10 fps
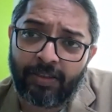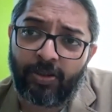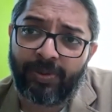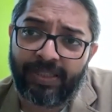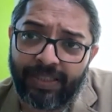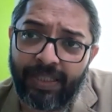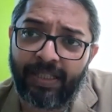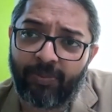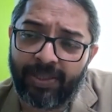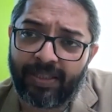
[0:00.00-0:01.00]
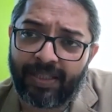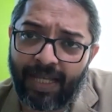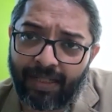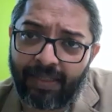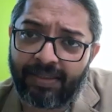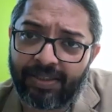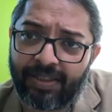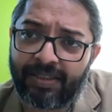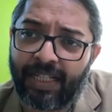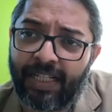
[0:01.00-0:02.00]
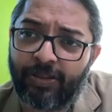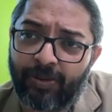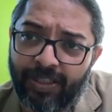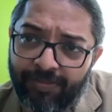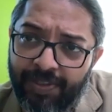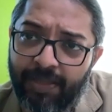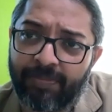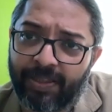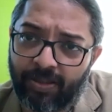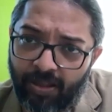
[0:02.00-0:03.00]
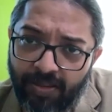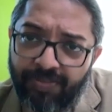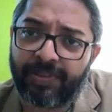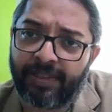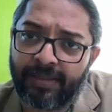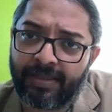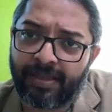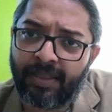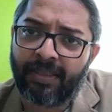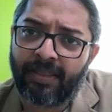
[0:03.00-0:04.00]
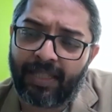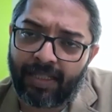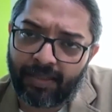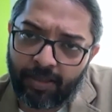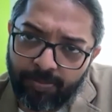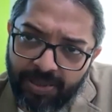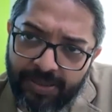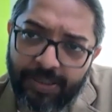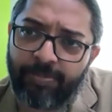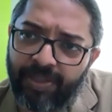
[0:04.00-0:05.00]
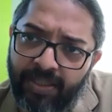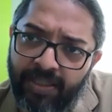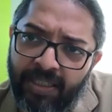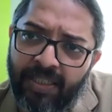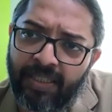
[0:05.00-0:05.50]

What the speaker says: to deal with the Catholic Church and to give them the confidence that the BJP